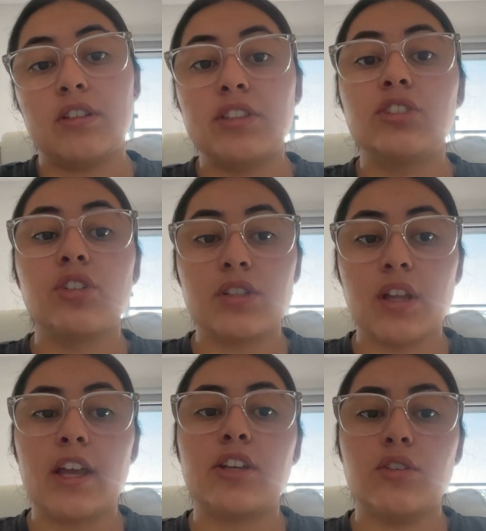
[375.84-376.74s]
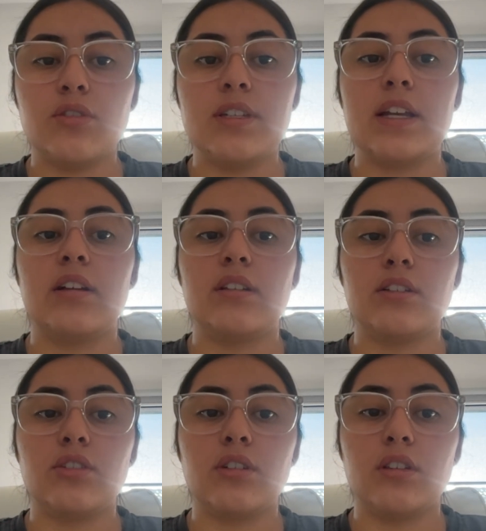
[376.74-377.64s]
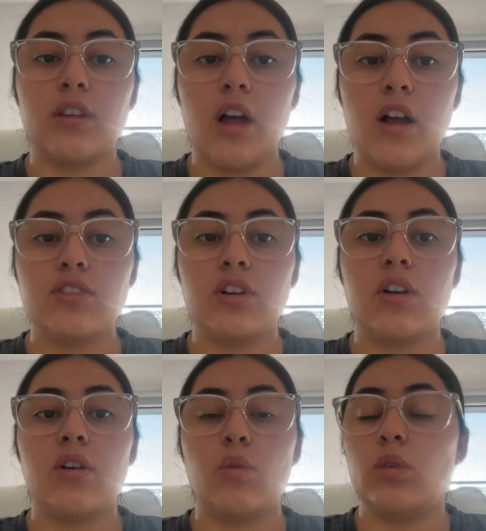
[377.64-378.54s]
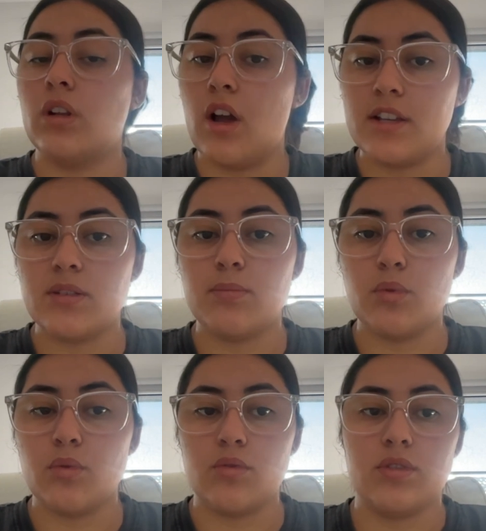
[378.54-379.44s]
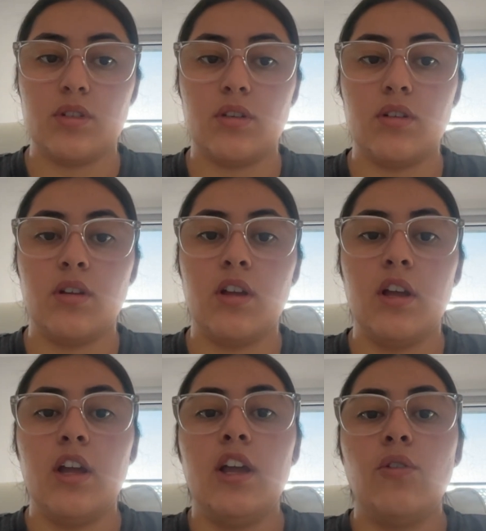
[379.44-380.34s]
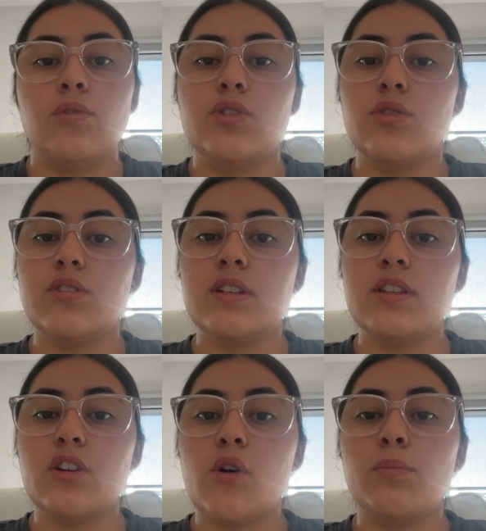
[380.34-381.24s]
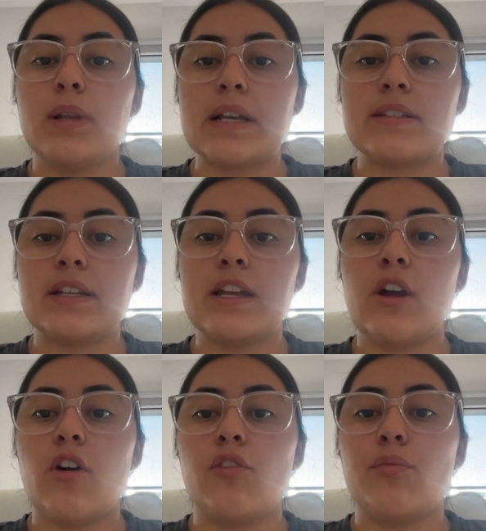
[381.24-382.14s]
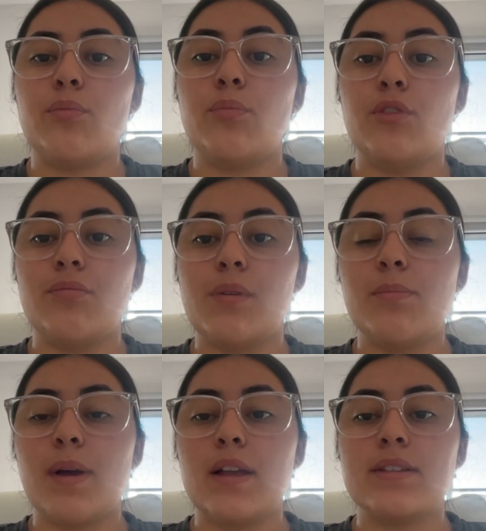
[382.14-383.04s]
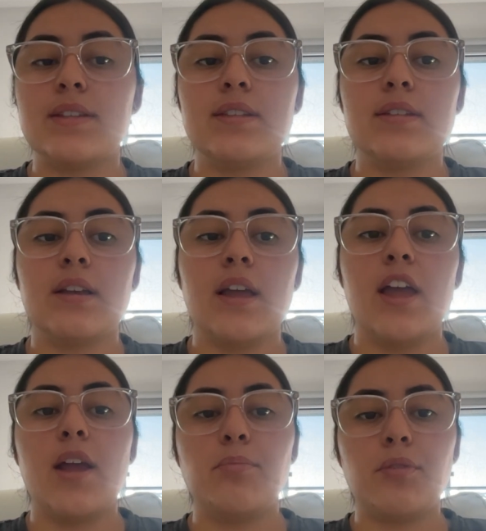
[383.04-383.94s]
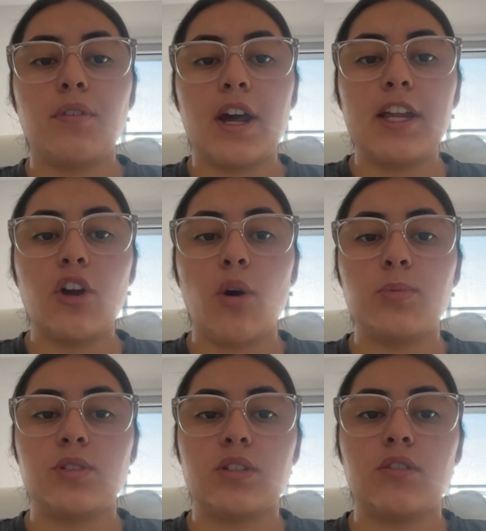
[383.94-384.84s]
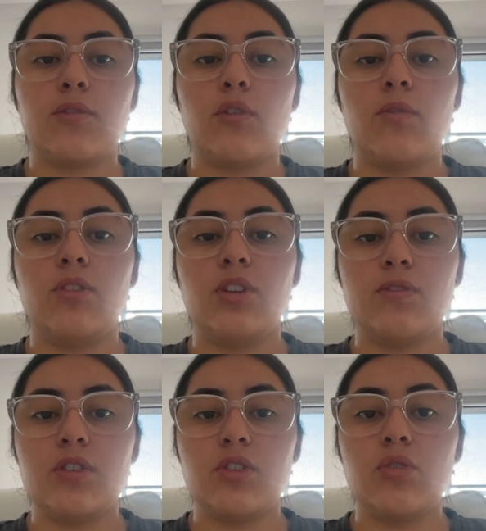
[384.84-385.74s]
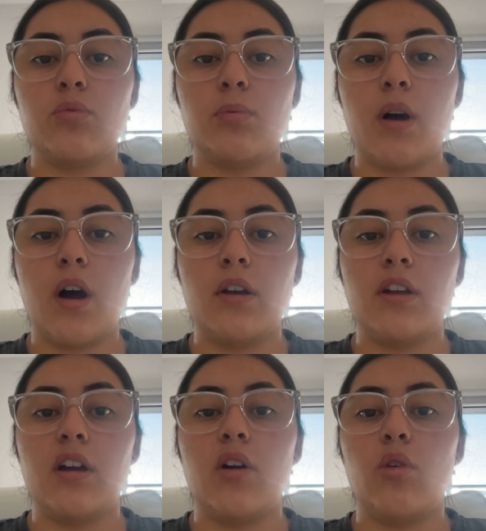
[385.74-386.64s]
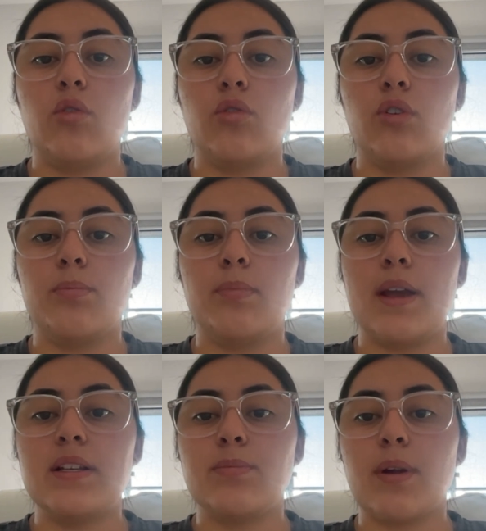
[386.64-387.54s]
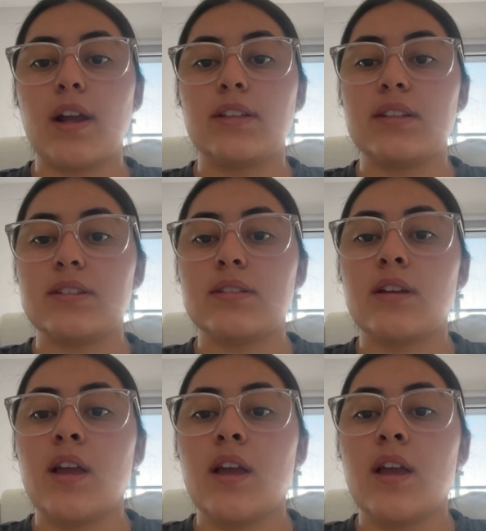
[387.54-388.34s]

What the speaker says: just like using larger or lighter balls. Reducing the complexity of movement patterns and providing options for individual, partner, or group-based practice.